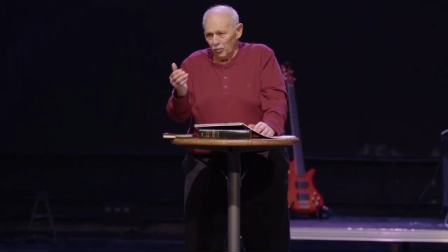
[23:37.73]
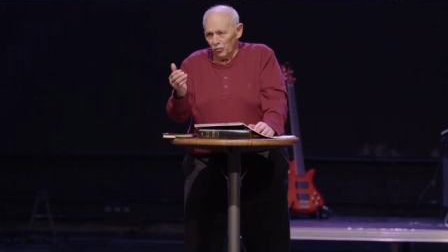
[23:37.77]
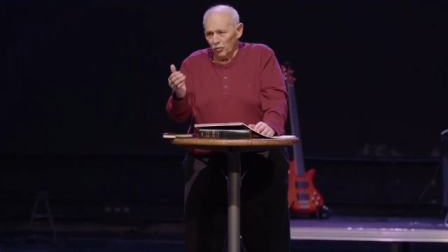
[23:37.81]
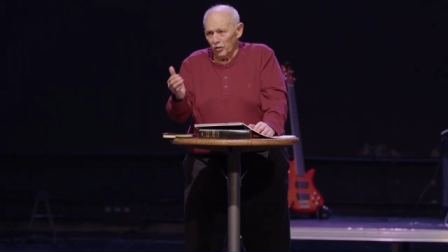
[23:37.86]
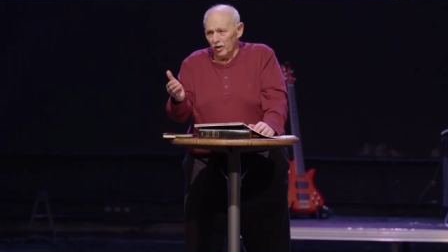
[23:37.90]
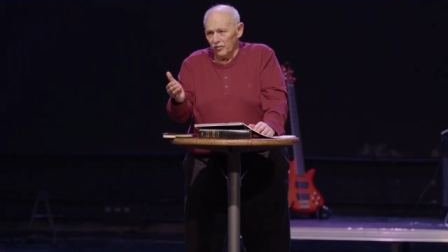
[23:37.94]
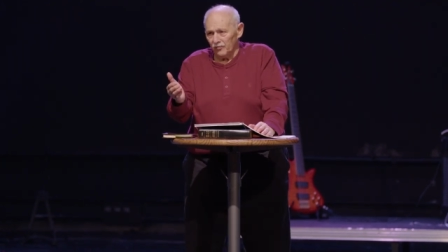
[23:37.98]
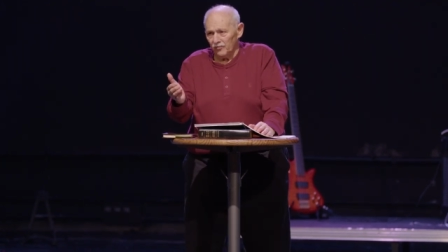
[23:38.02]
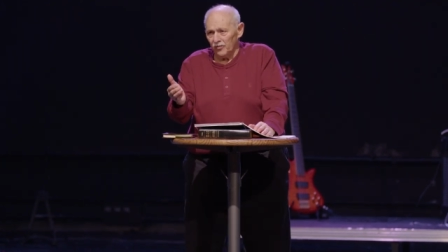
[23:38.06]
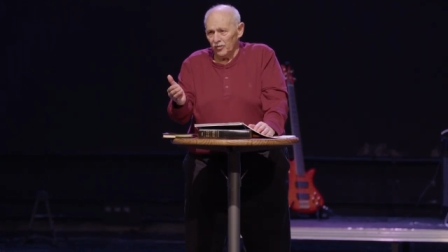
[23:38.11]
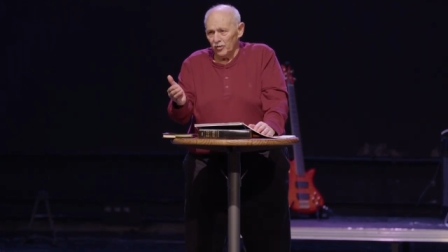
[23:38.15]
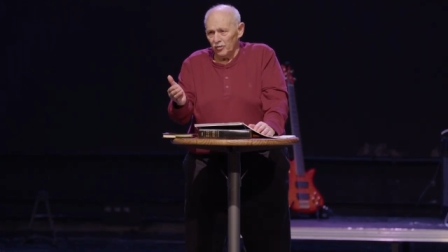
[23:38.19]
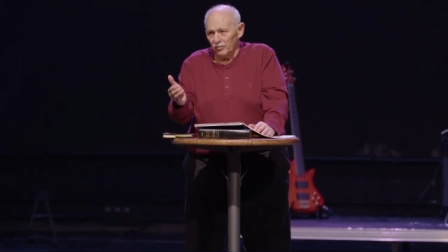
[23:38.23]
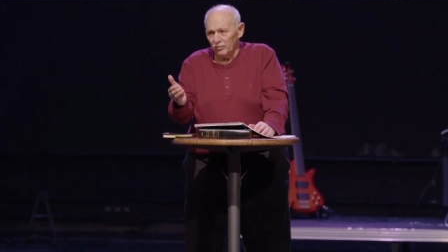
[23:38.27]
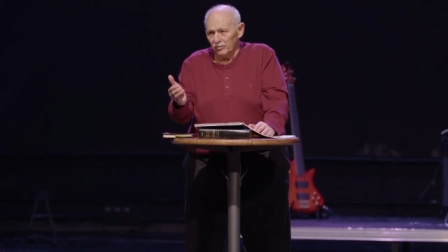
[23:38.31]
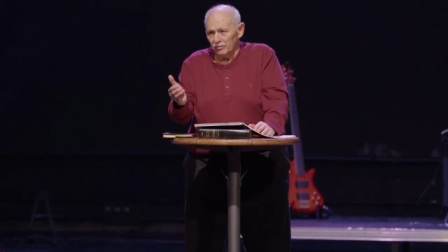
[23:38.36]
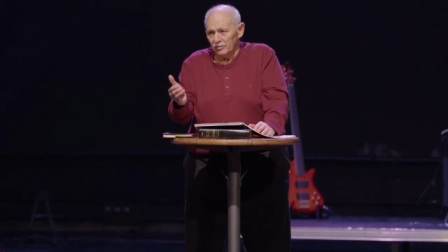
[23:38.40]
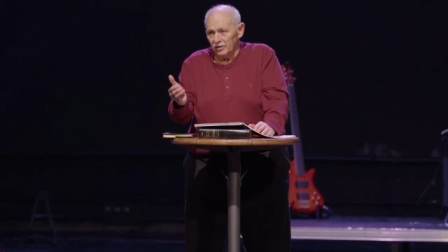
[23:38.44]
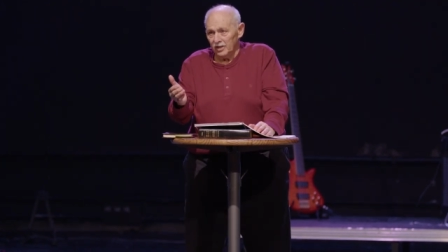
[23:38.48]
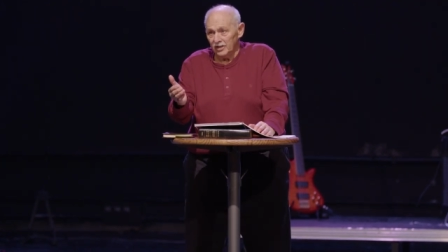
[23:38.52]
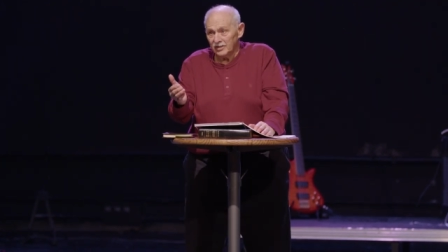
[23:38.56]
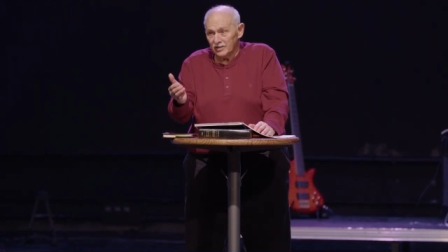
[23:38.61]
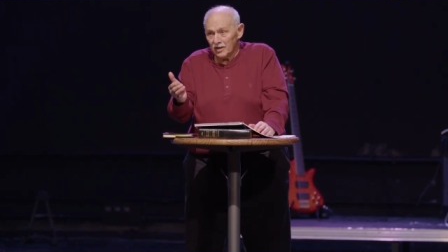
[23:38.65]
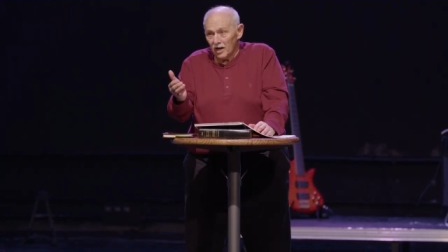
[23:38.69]
grateful.
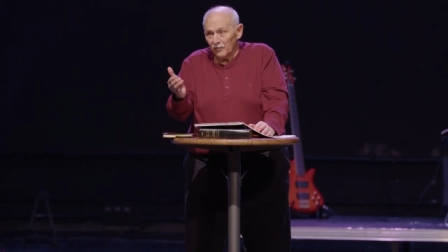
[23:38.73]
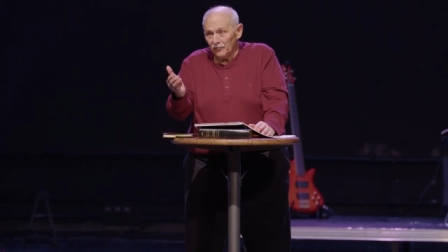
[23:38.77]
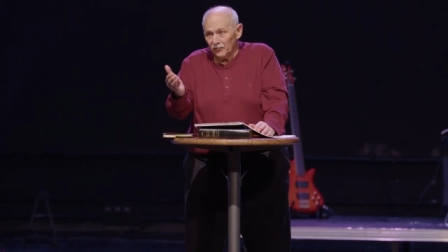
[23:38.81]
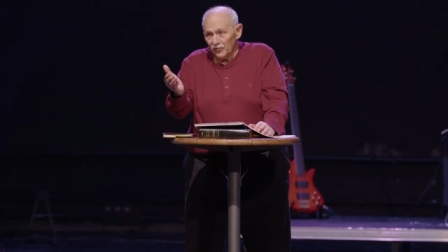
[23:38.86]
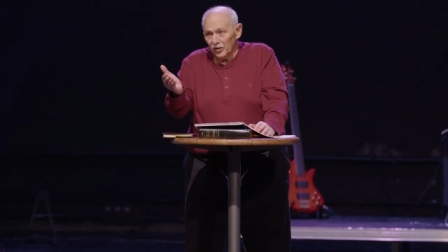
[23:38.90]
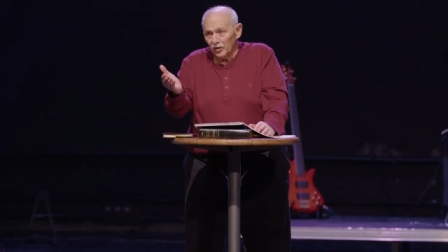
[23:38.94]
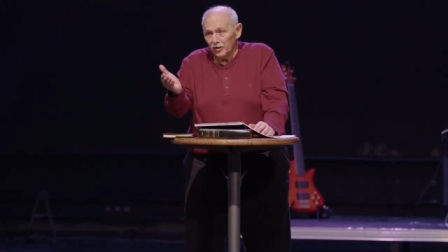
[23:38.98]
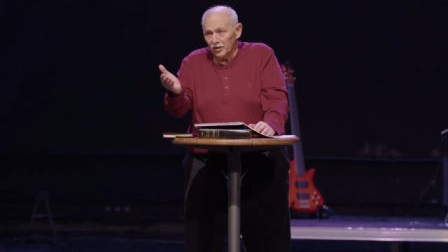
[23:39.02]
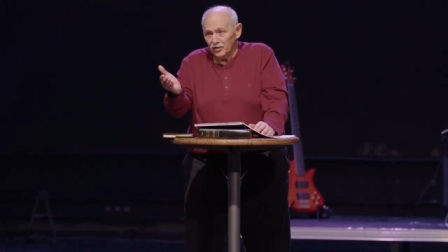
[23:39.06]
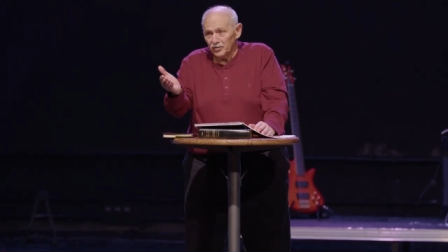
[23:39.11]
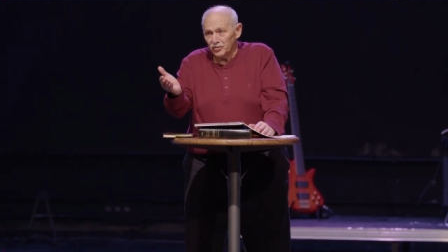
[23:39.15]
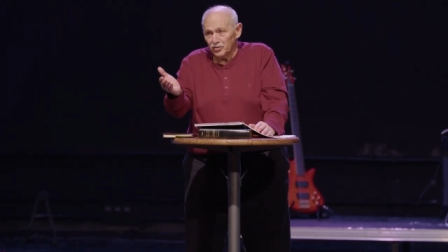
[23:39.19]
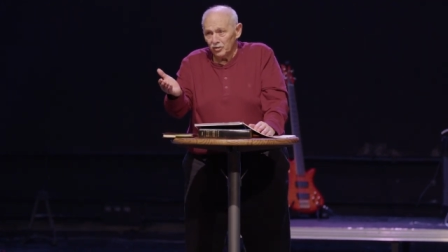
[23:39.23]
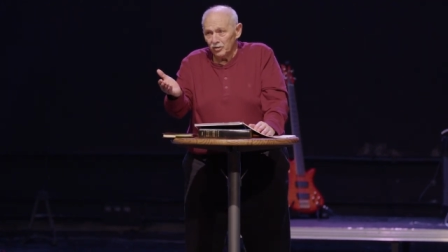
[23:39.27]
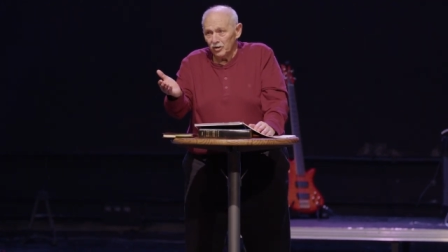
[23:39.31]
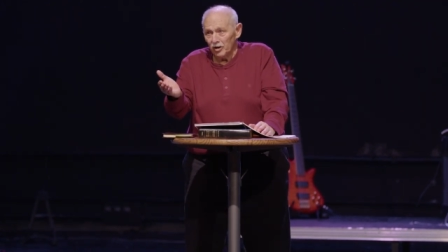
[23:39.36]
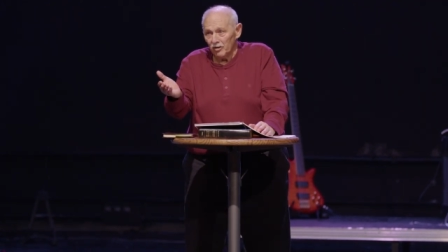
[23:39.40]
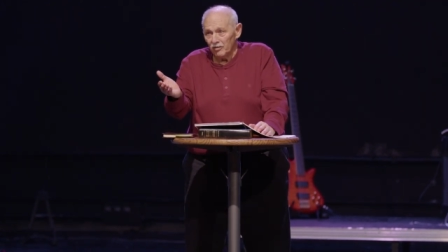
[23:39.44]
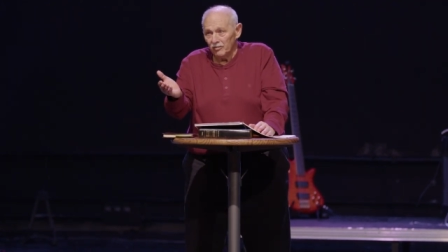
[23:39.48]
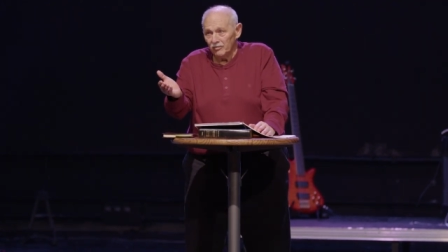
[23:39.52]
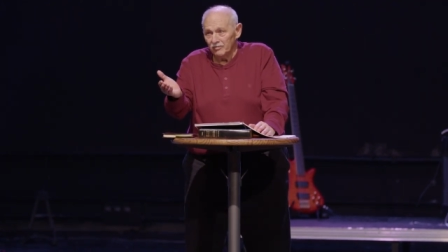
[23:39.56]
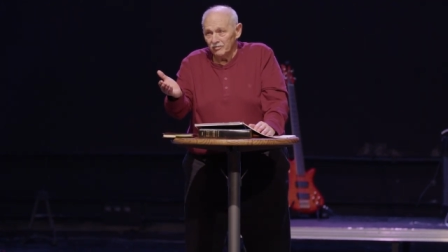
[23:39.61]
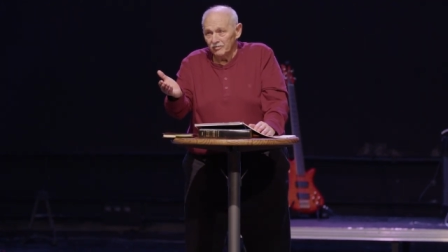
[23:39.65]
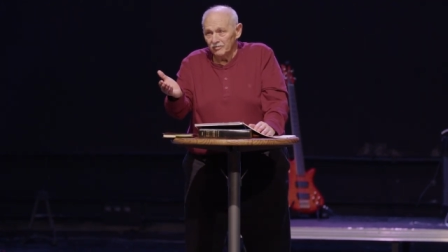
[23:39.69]
He's got feelings, you
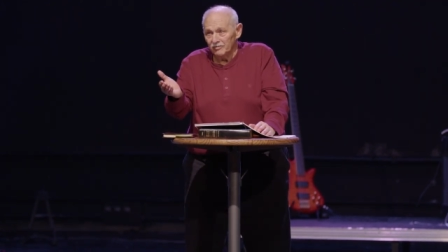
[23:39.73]
know,